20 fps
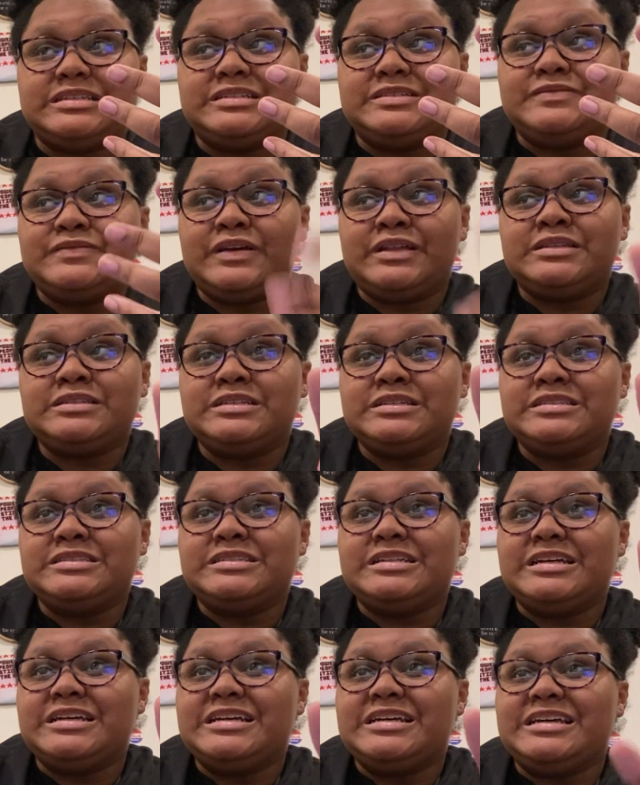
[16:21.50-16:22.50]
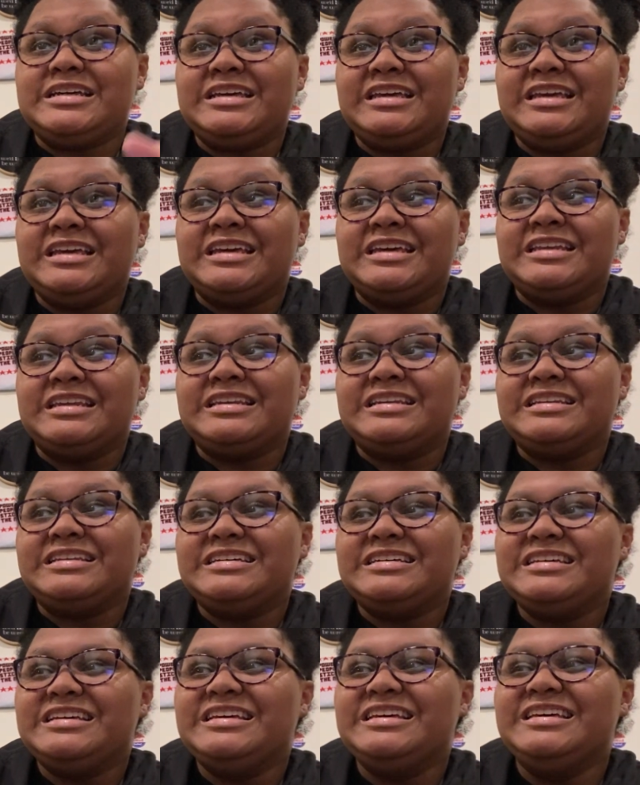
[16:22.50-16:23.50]
Valentine's Day and
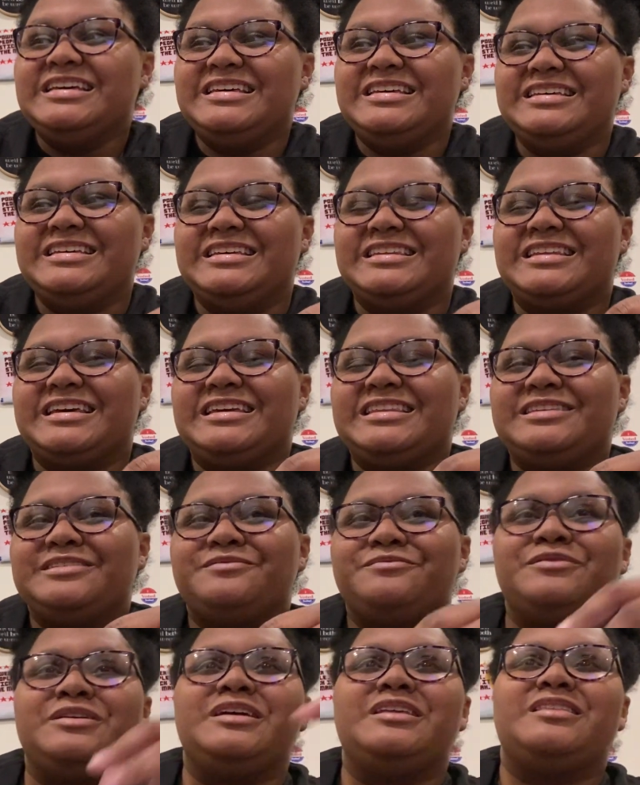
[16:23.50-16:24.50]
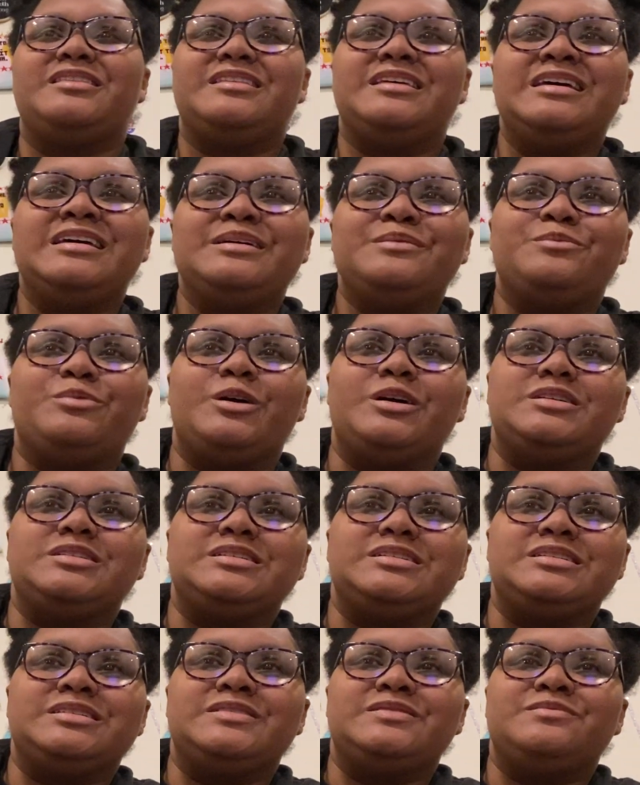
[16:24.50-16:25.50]
like the wreath
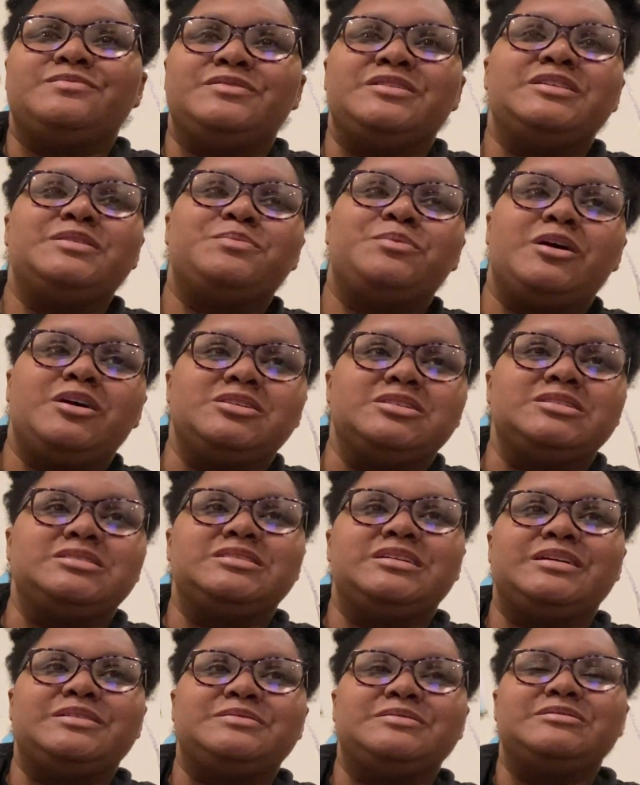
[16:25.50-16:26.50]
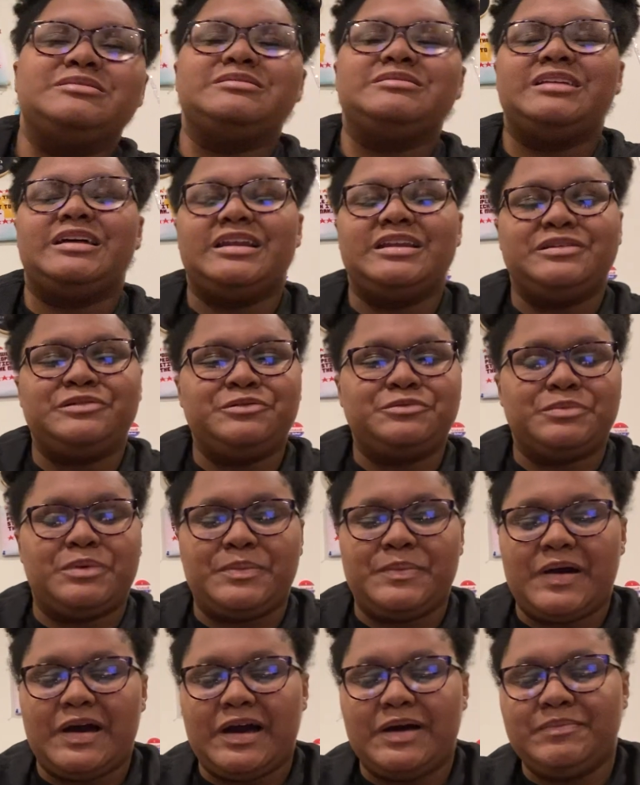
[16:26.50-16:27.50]
project and the wreath projects that I do with my
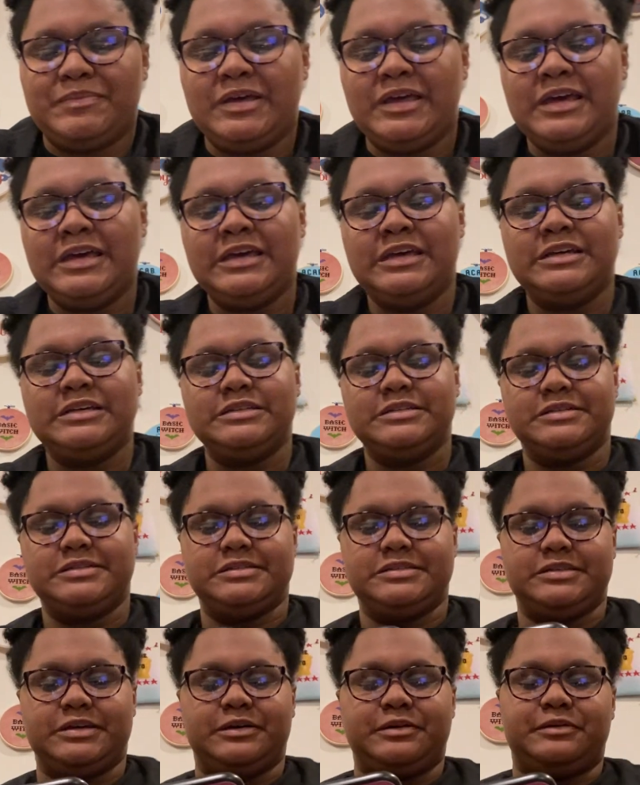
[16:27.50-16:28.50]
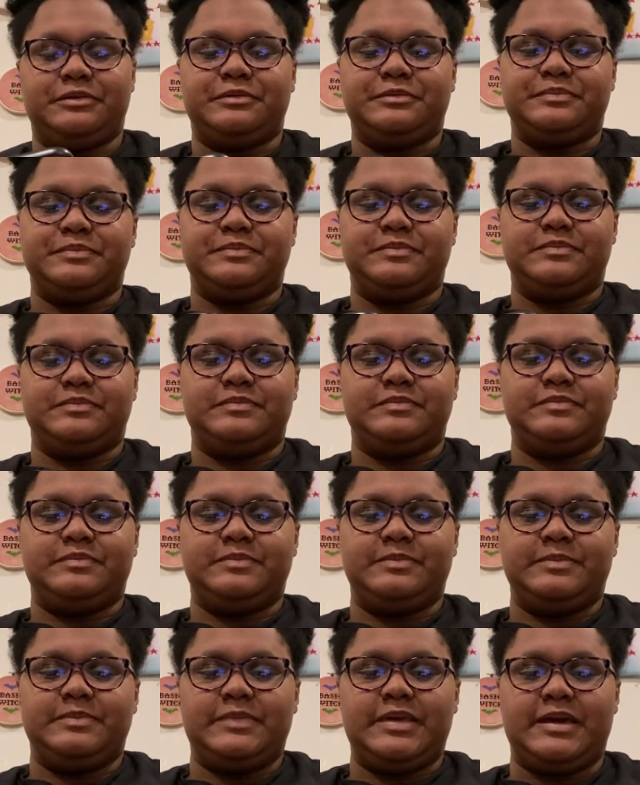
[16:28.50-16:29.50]
mom. So
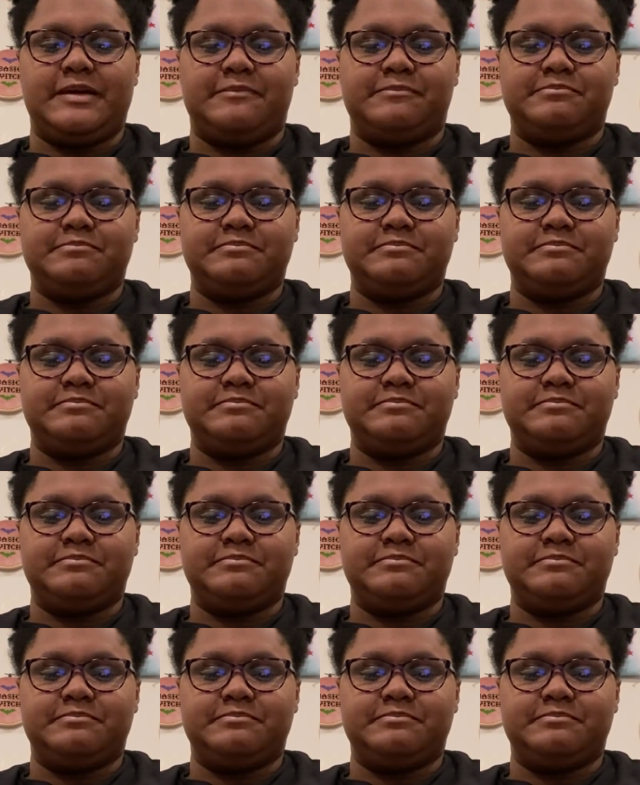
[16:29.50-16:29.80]
yeah.